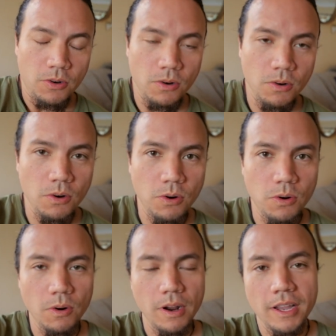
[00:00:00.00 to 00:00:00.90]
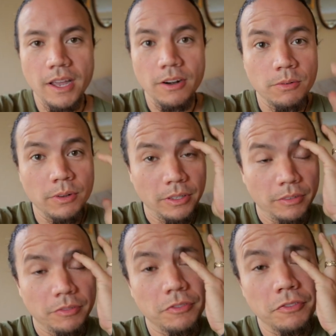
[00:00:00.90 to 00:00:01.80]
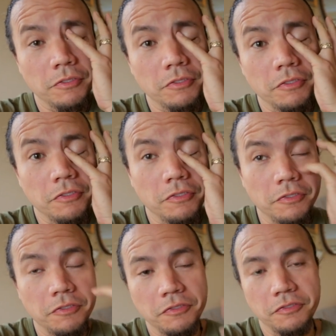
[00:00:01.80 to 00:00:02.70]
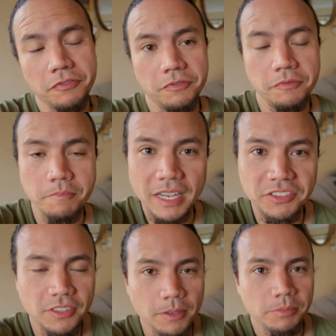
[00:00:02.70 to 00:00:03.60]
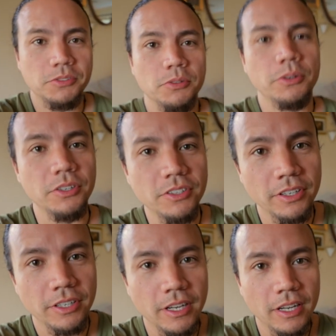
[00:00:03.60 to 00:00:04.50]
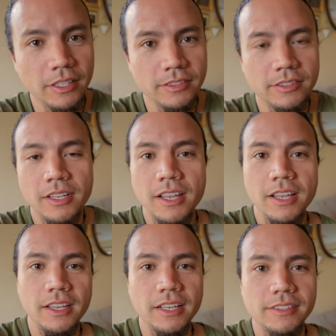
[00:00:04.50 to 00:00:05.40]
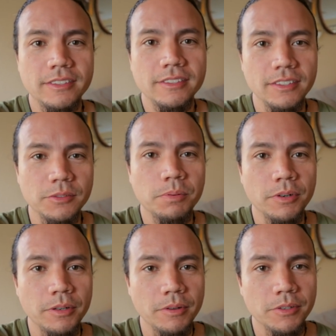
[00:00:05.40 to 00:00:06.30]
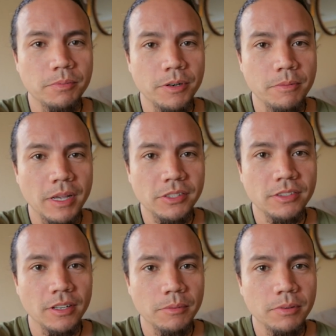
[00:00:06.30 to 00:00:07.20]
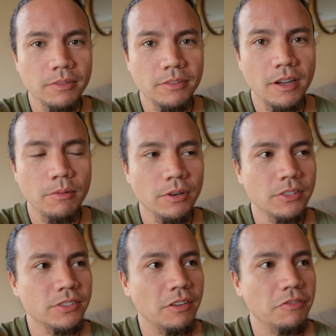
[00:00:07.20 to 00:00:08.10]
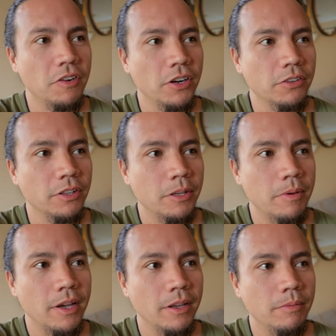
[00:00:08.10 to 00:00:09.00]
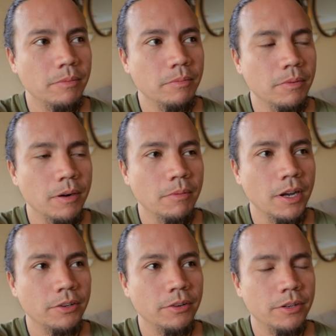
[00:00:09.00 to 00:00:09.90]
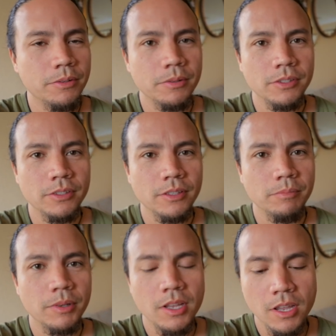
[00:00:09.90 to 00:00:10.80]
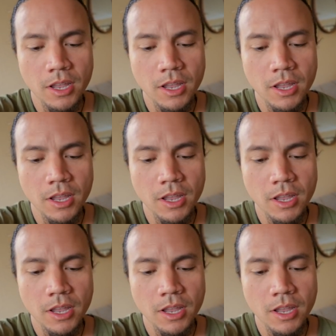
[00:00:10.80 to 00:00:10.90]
Whew, I got a really messed up story to tell you guys. It's it's pretty it's pretty messed up. I want to say flush really bad, but I'm not going to because I'm.